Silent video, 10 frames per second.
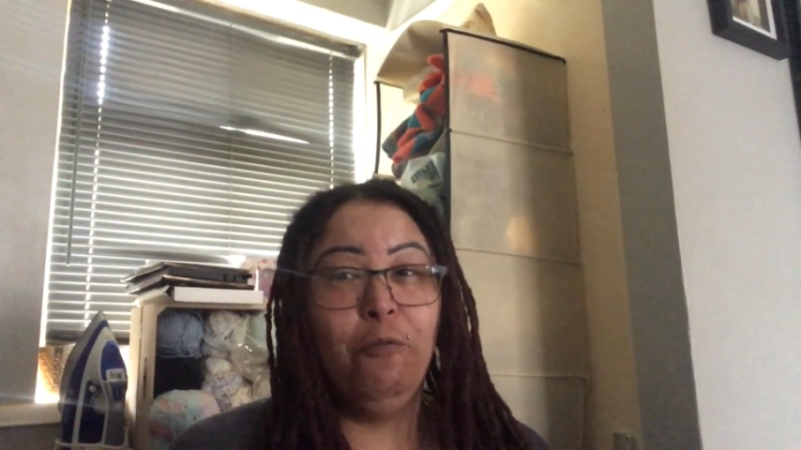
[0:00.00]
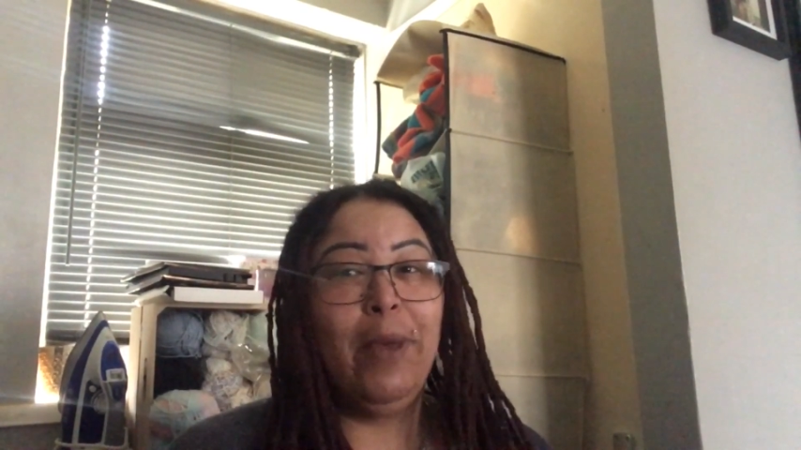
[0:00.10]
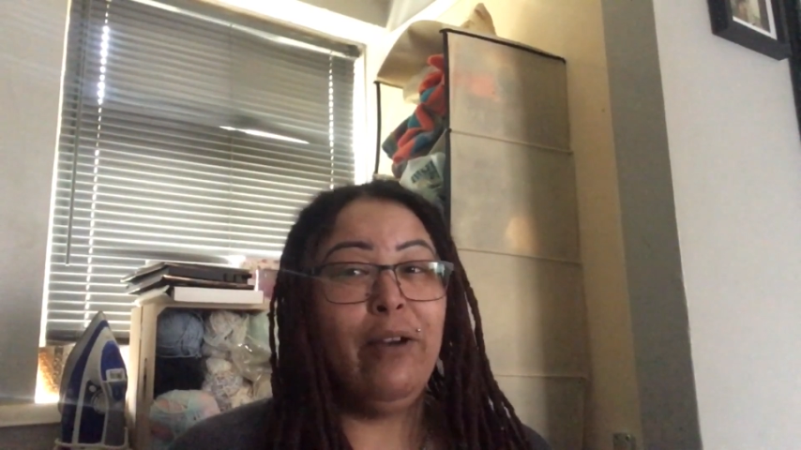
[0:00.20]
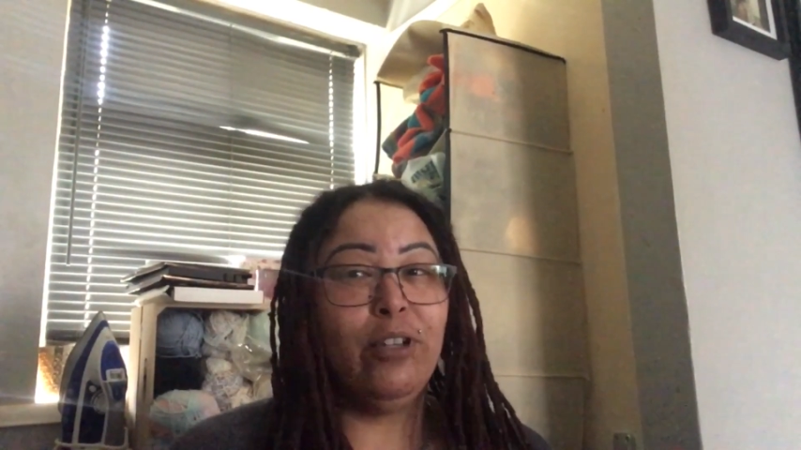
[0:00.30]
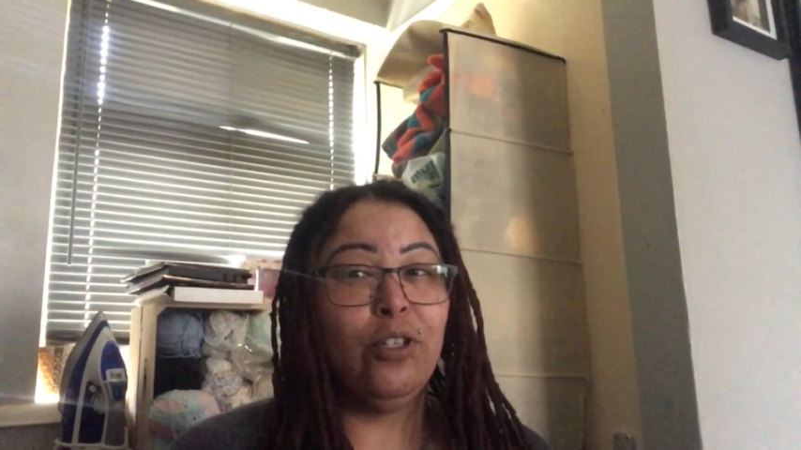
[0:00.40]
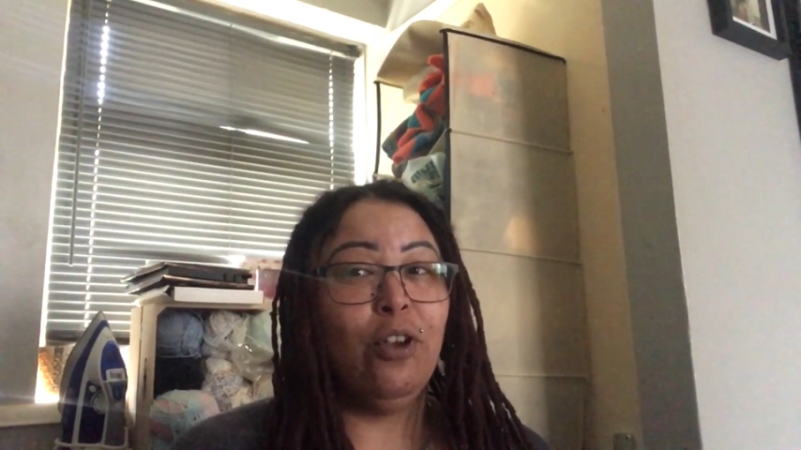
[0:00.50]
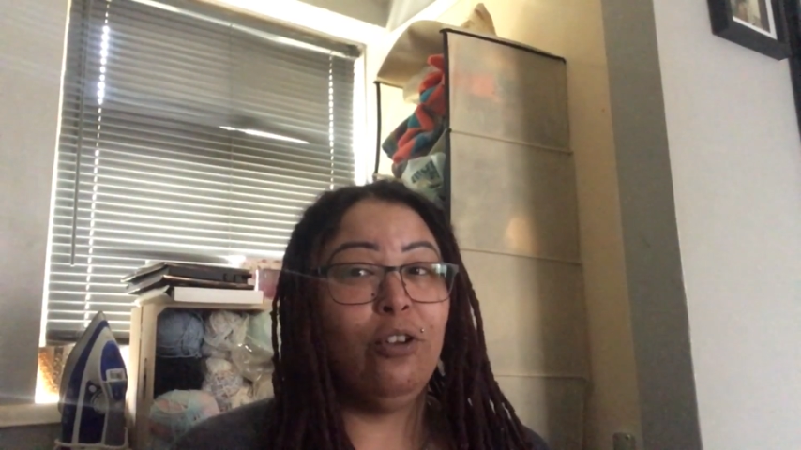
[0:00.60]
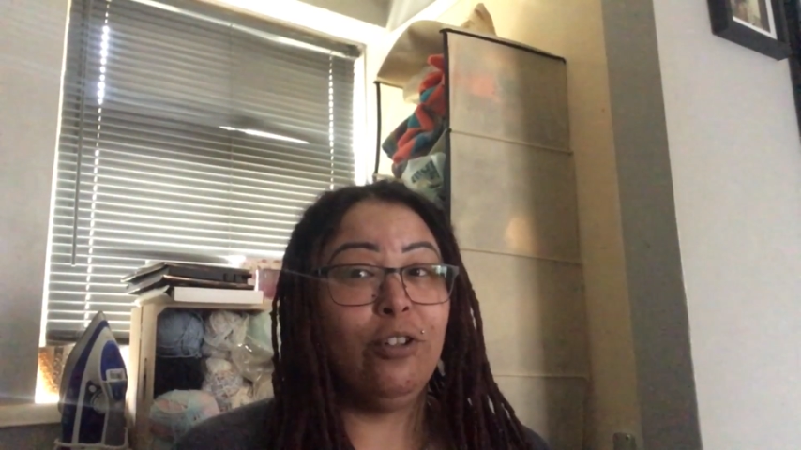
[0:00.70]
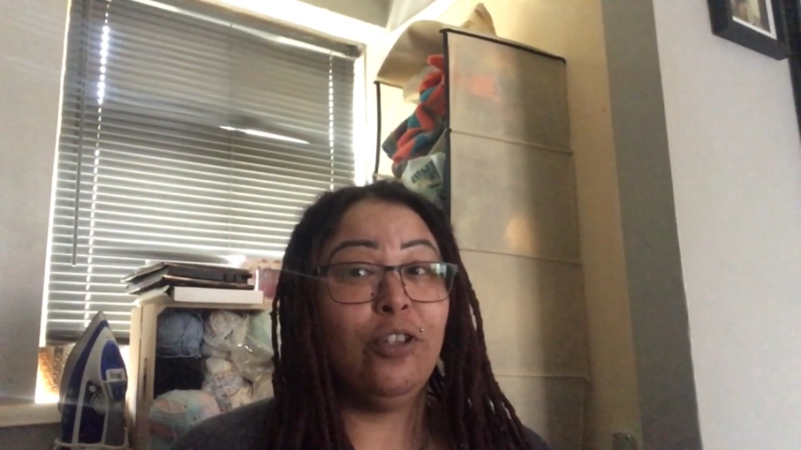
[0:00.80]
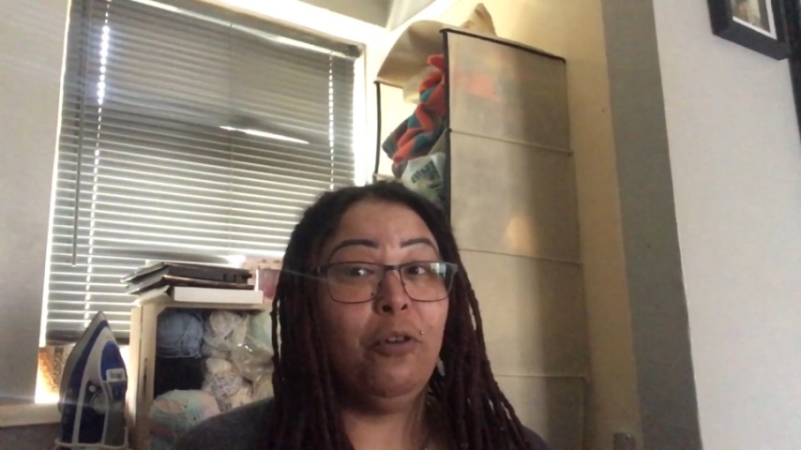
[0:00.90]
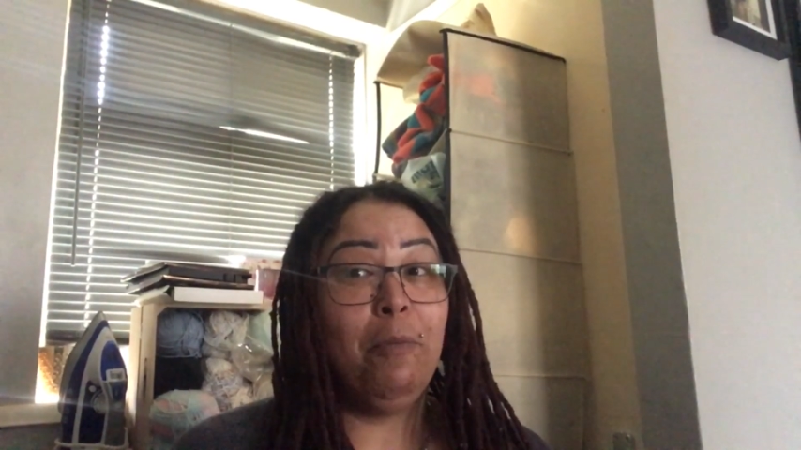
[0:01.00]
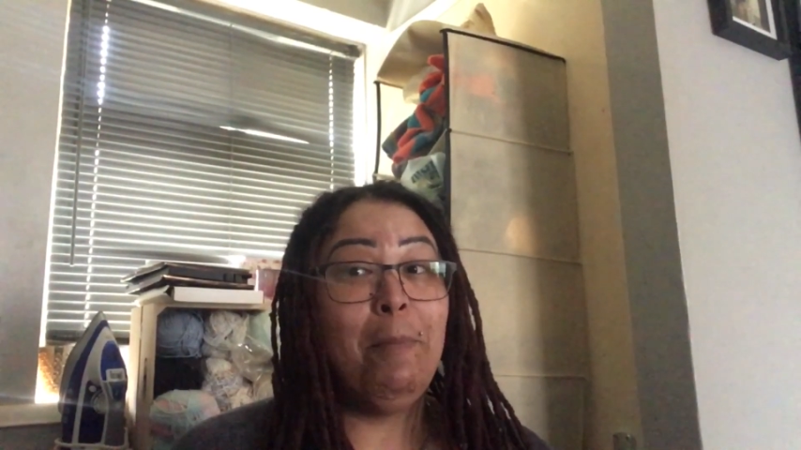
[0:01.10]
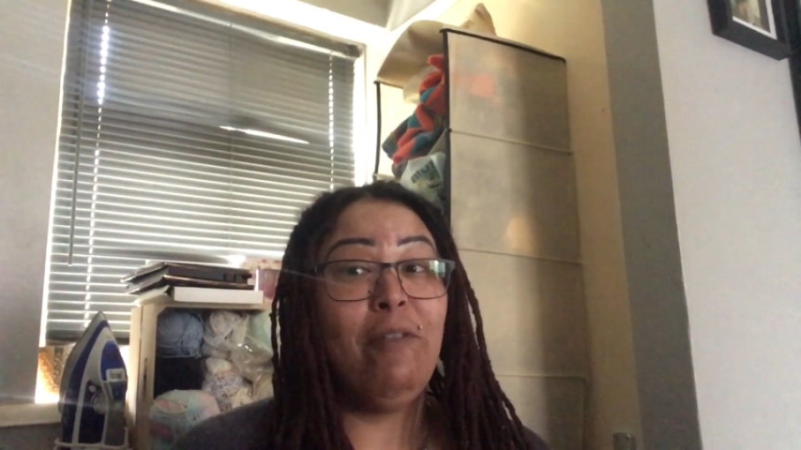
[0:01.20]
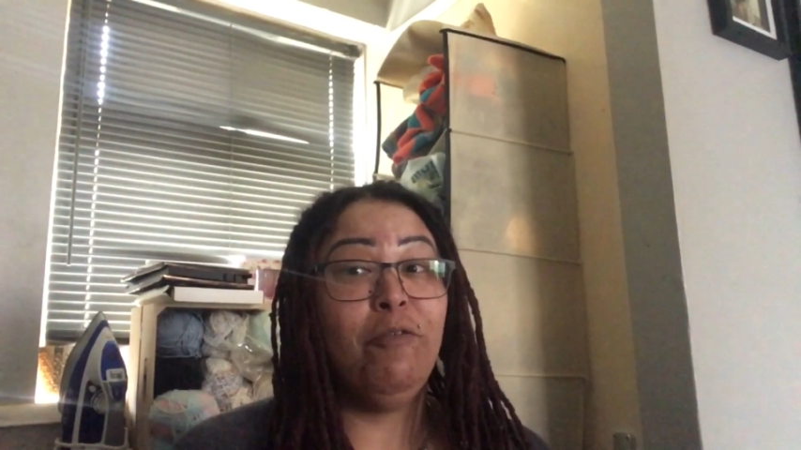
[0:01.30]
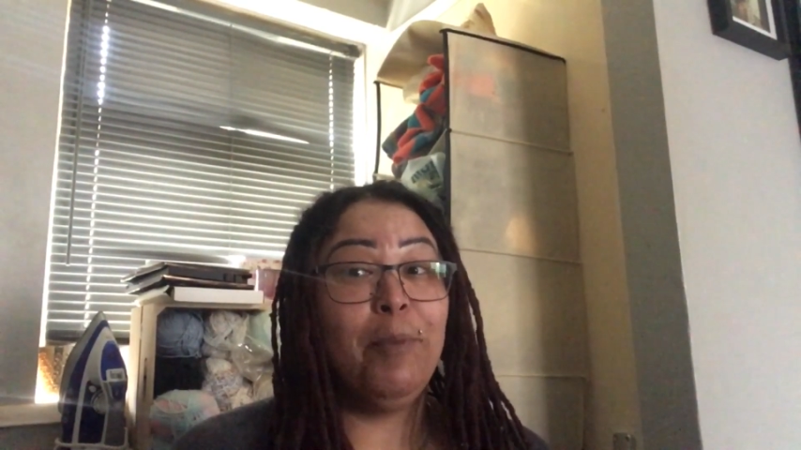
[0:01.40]
pair of socks, so I'm a
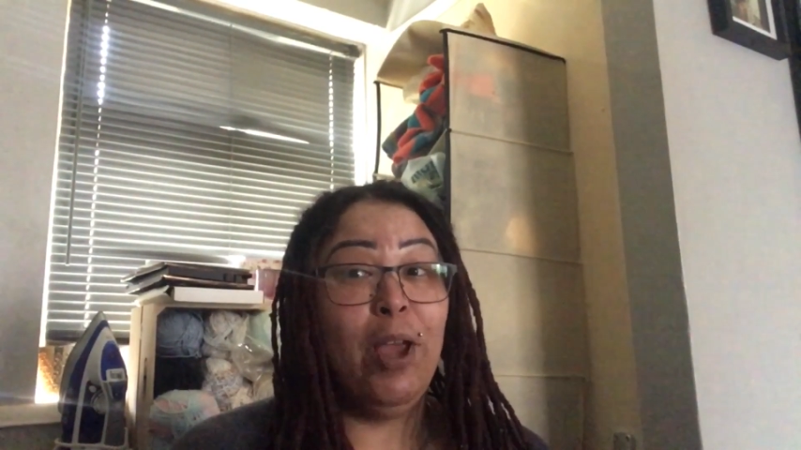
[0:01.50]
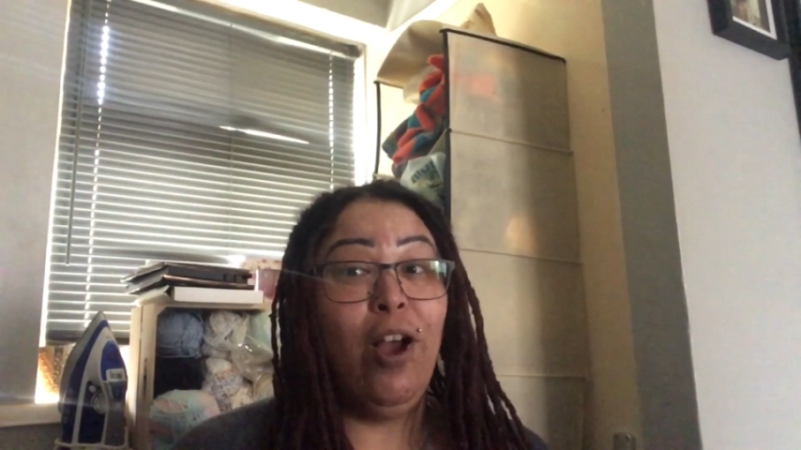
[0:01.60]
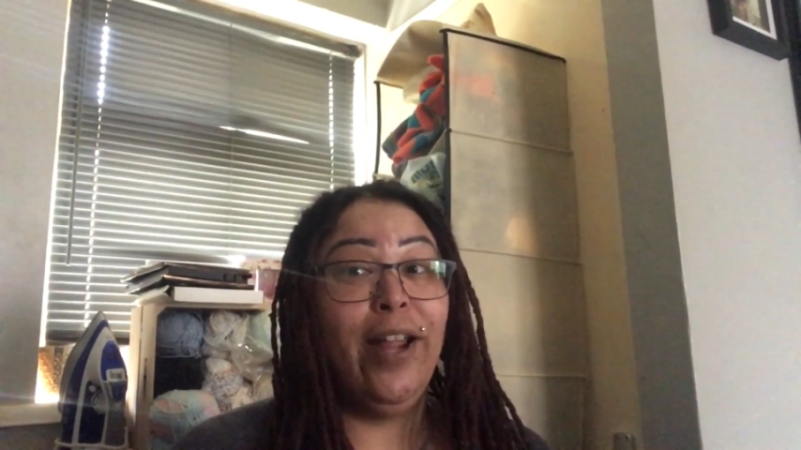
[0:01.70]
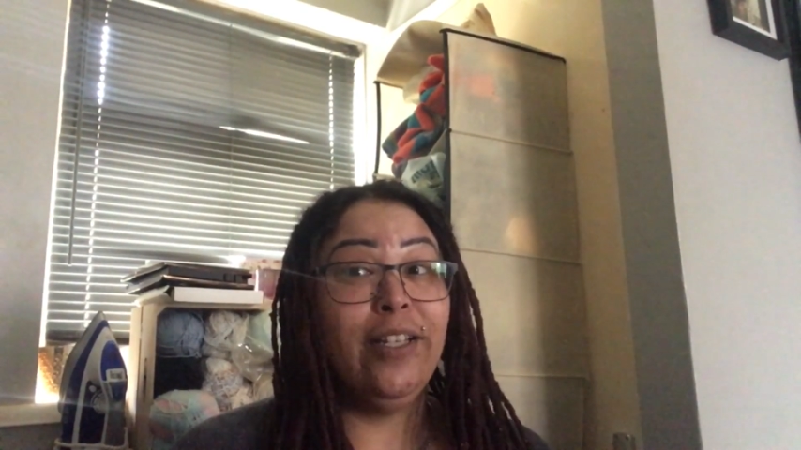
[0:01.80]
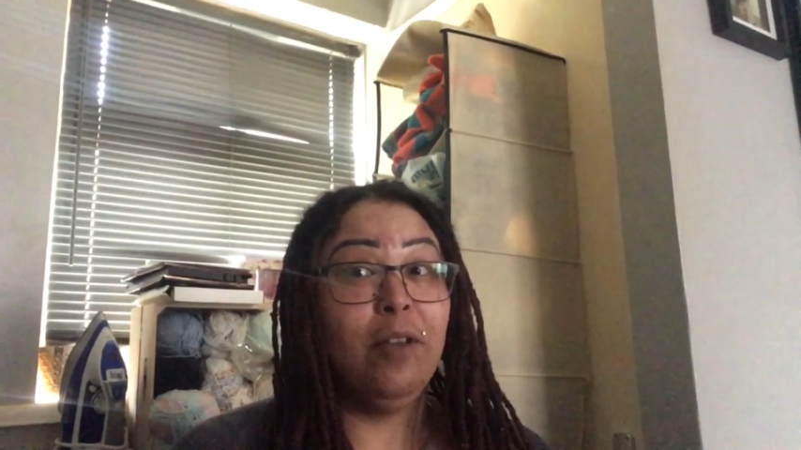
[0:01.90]
month behind.